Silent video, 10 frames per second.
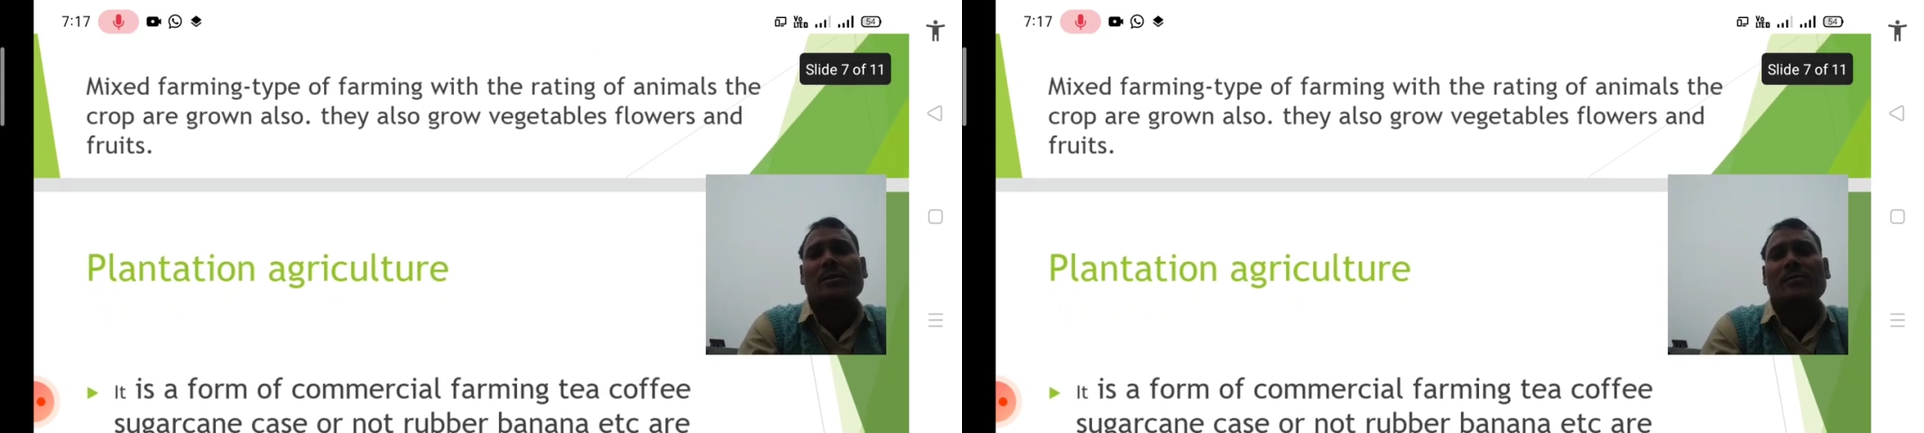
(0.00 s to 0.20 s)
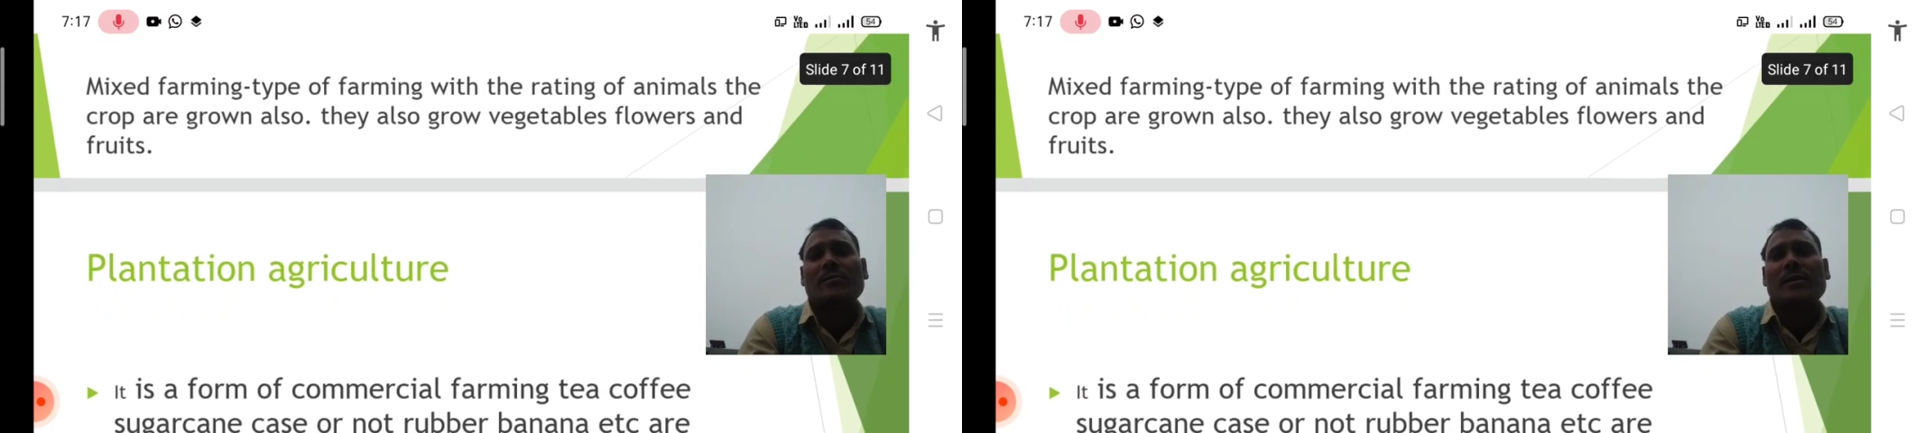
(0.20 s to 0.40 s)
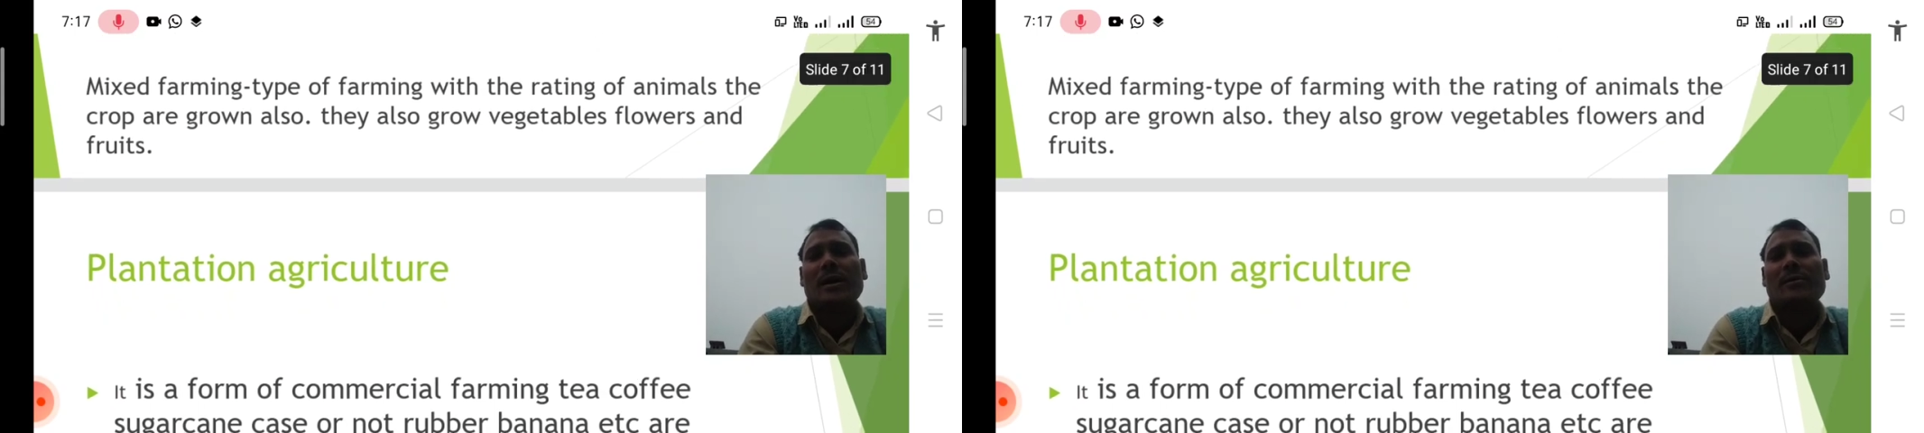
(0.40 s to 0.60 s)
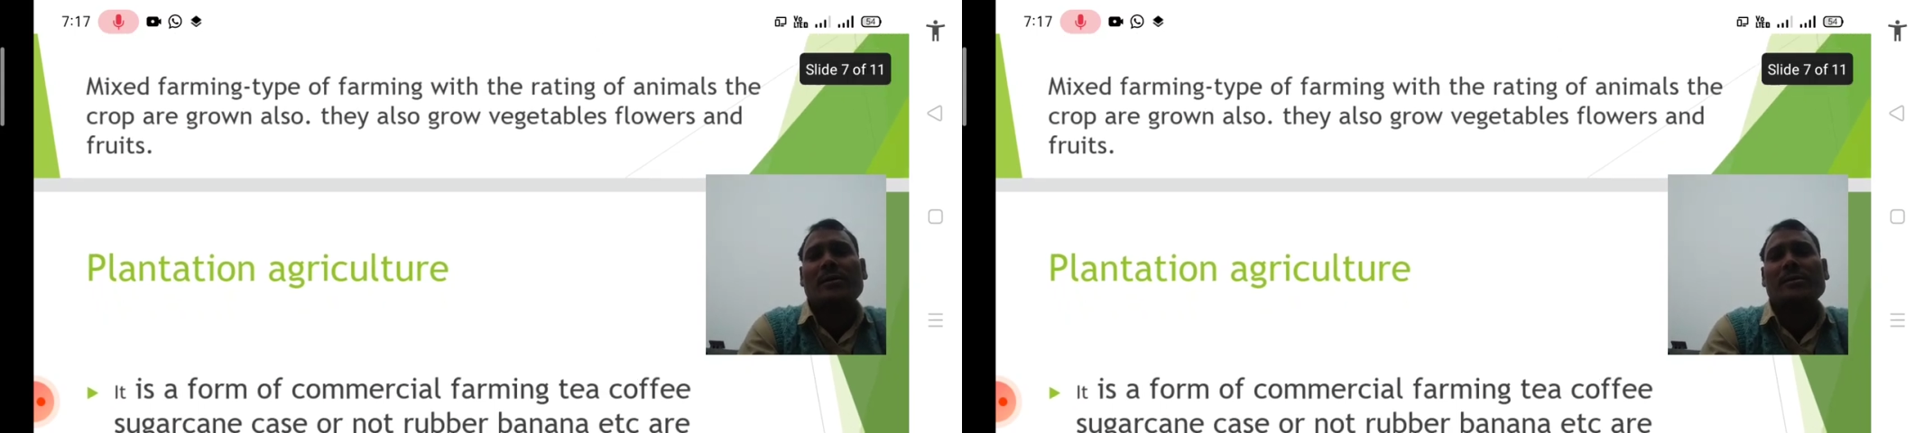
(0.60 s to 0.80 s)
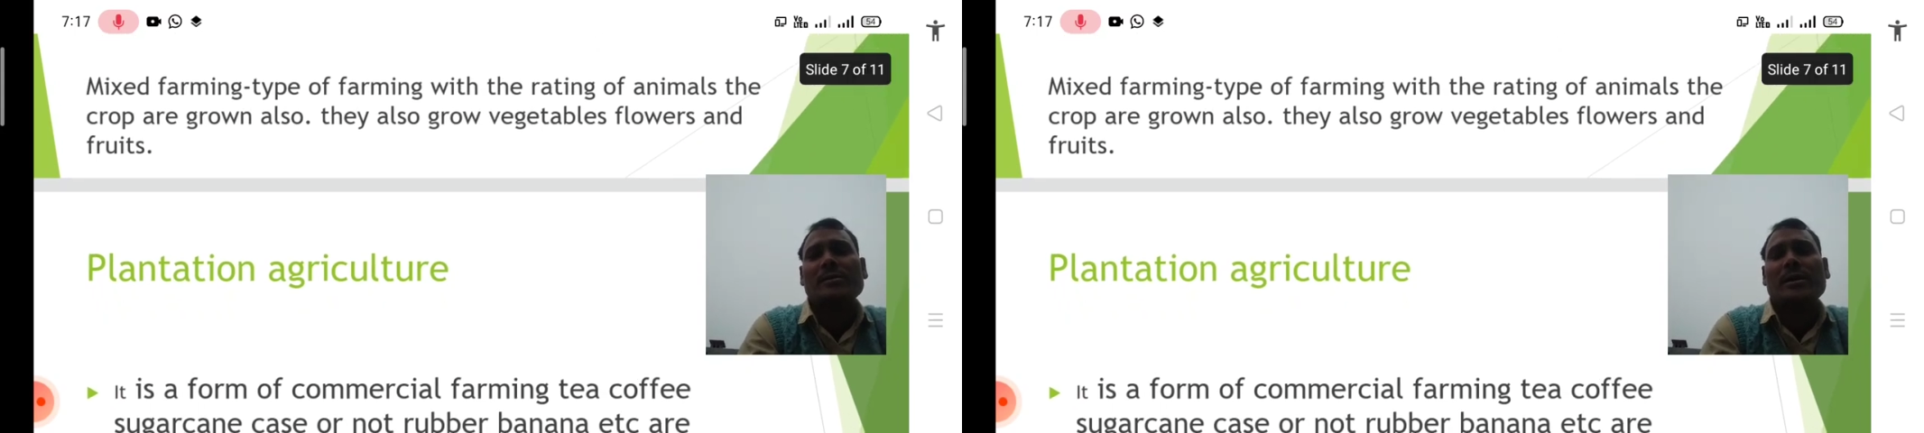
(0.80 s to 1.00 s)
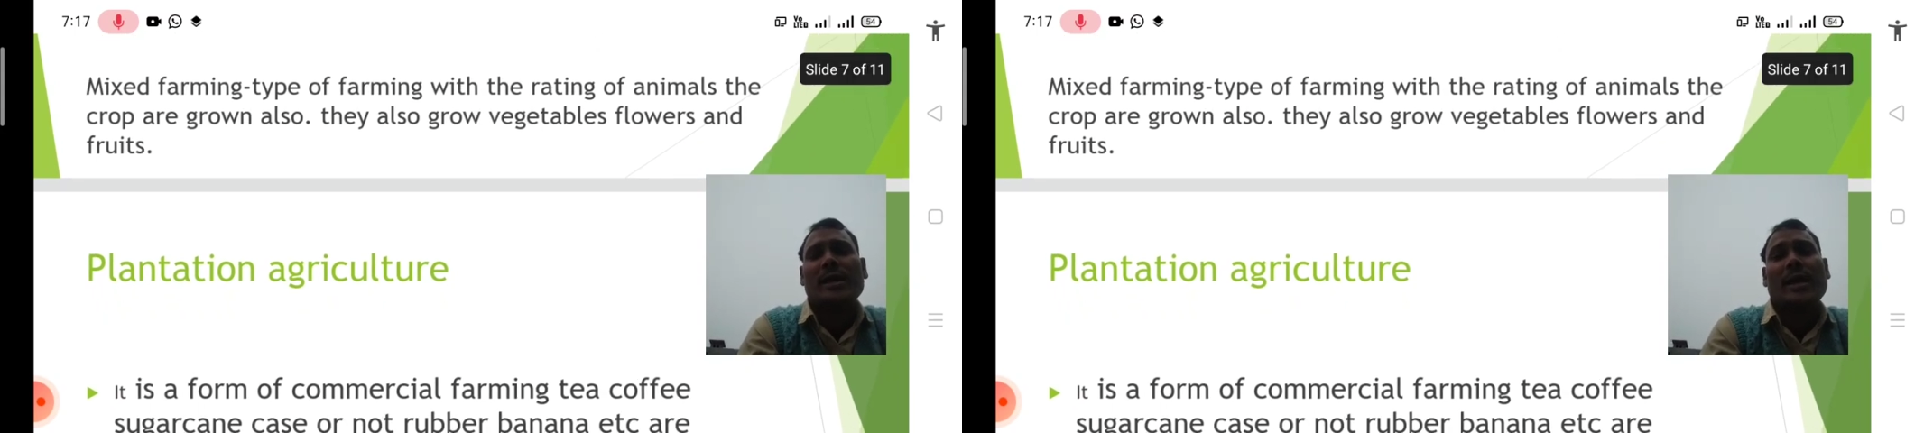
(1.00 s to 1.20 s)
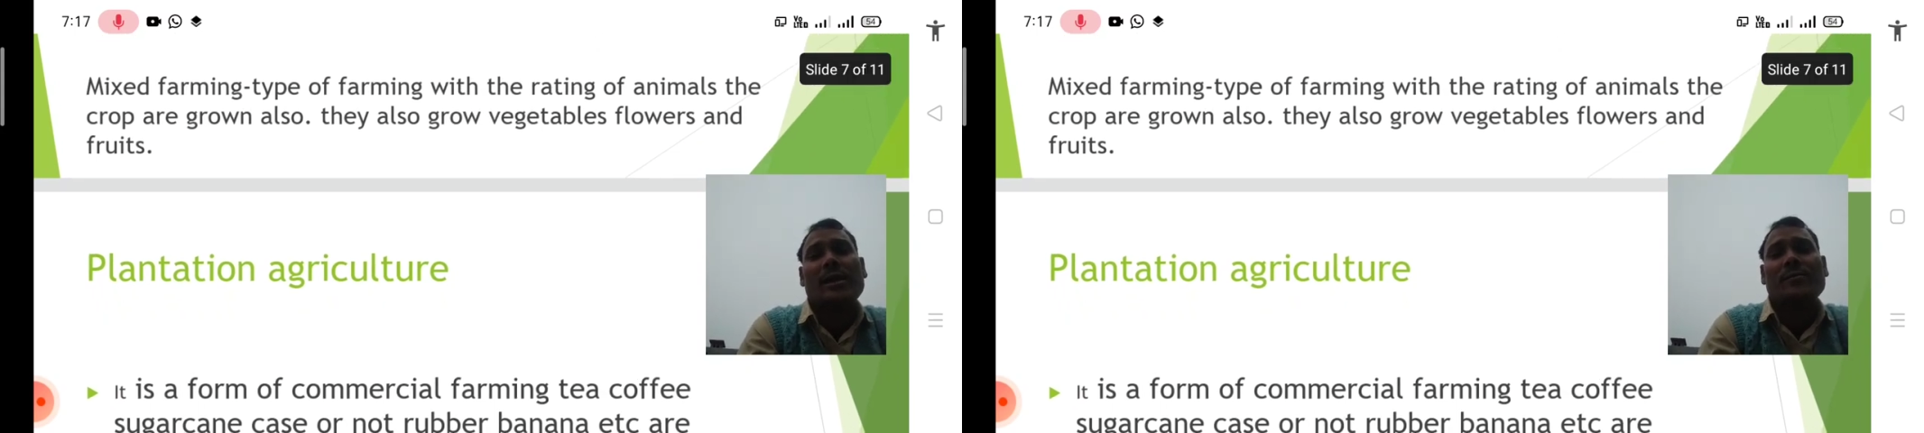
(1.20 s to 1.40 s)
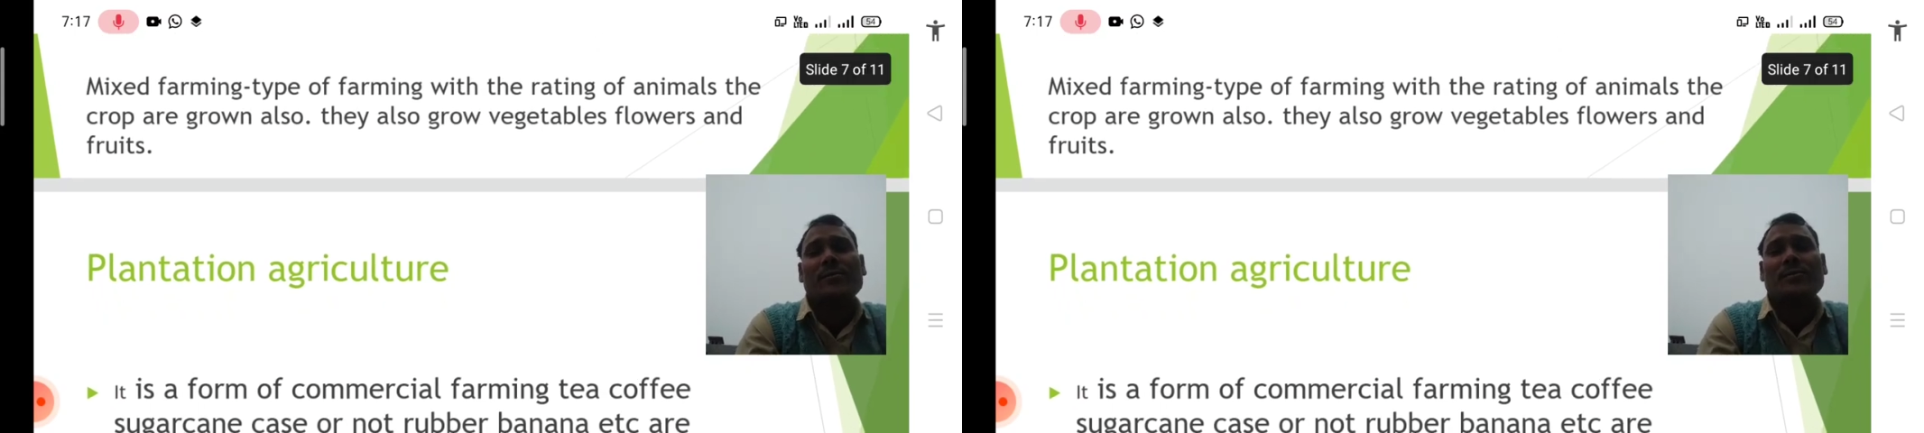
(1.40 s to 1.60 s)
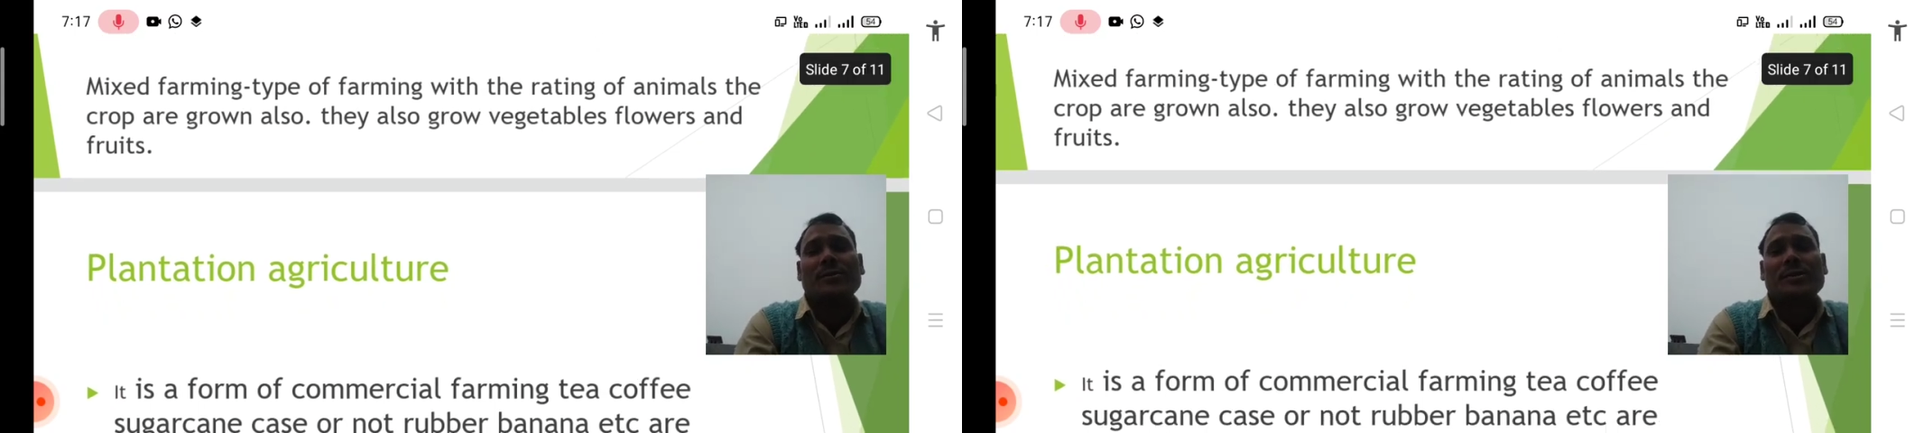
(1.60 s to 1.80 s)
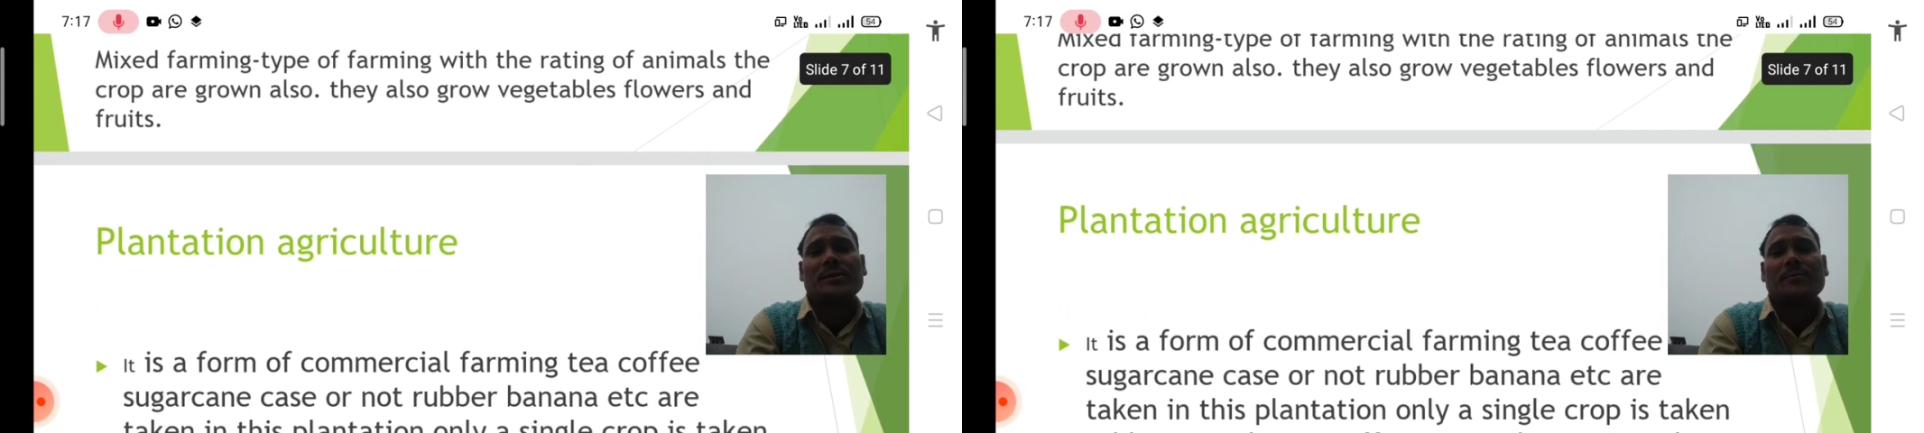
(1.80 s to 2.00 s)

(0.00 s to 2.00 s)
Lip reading: flowers and fruits.